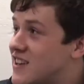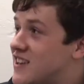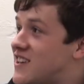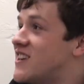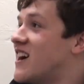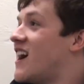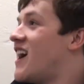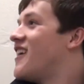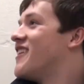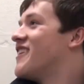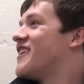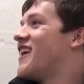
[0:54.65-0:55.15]

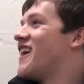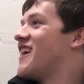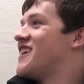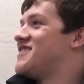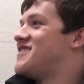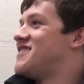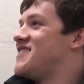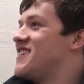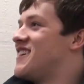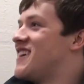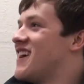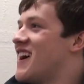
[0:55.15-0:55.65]
Golly,
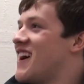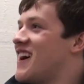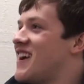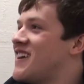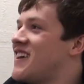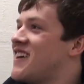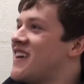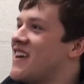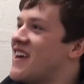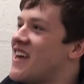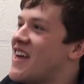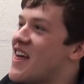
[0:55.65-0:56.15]
IT guy.
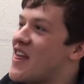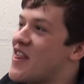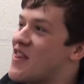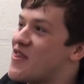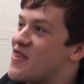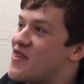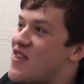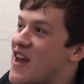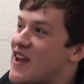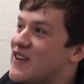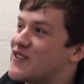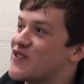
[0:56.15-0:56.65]

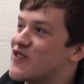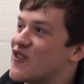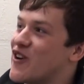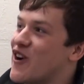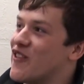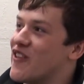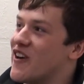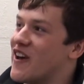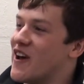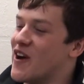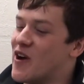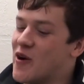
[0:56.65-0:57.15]
Thanks for
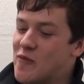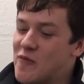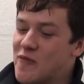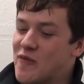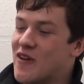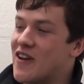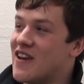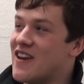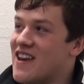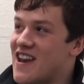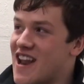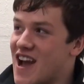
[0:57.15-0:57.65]
all the help.
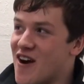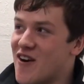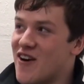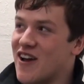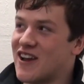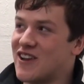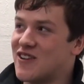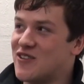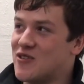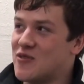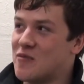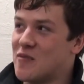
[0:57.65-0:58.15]
Now I
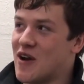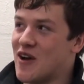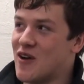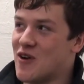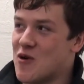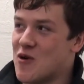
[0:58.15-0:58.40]
can do my